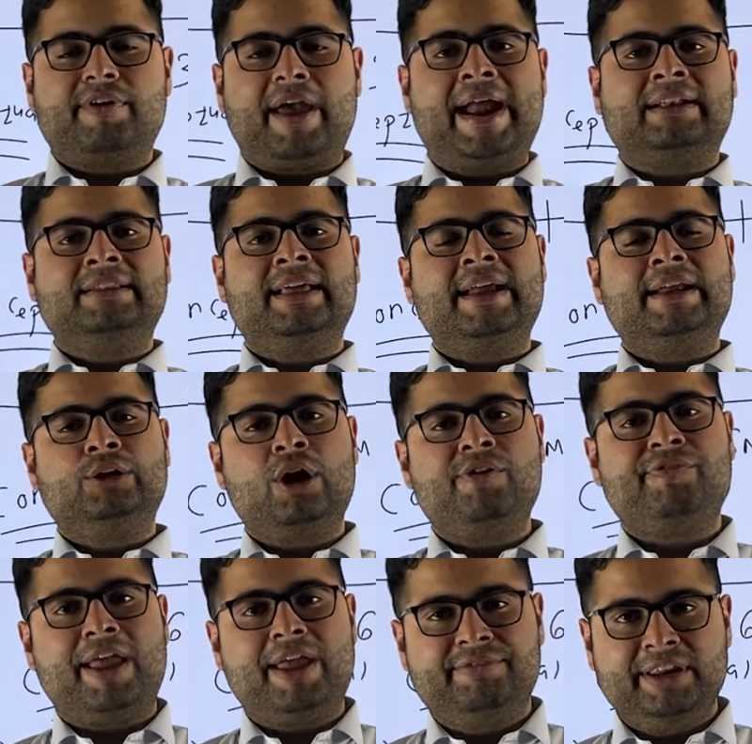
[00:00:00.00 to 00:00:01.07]
at the end
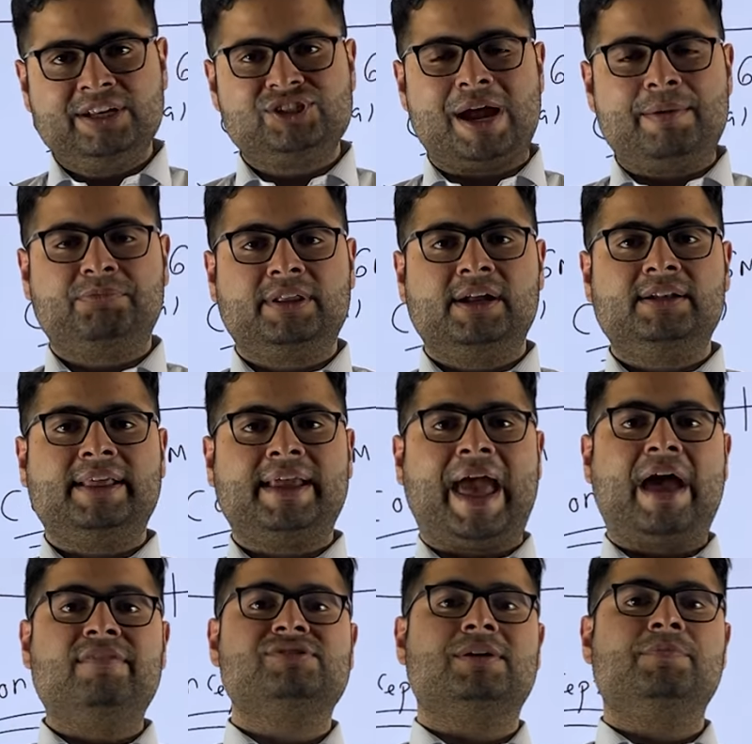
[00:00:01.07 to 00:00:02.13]
of every chapter, they
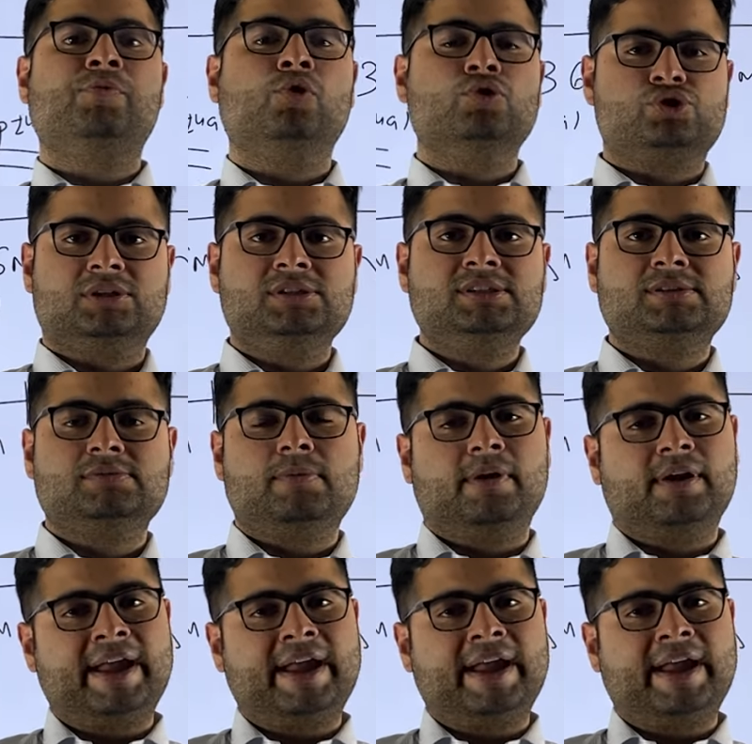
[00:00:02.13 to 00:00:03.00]
have some questions.